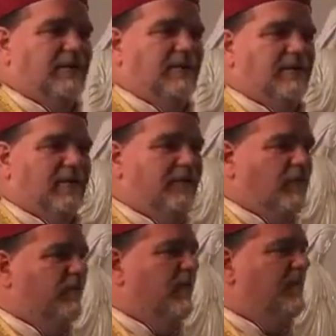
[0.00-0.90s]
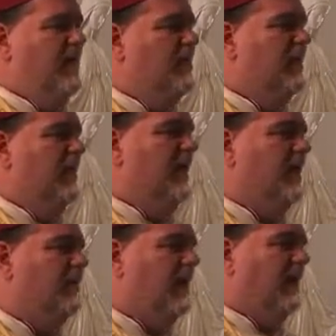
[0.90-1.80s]
And therefore St. Peter
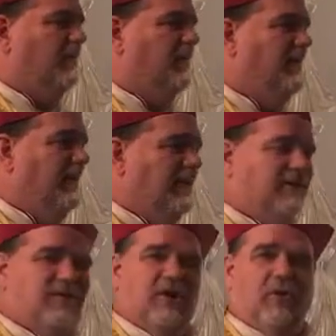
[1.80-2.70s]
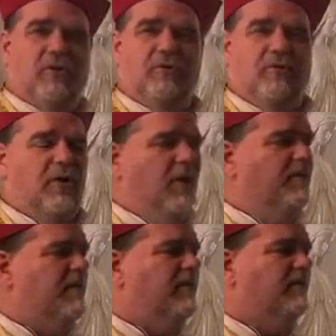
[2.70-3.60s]
denied Christ. He cured the
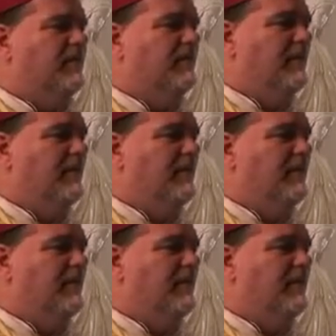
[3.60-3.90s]
wrong person.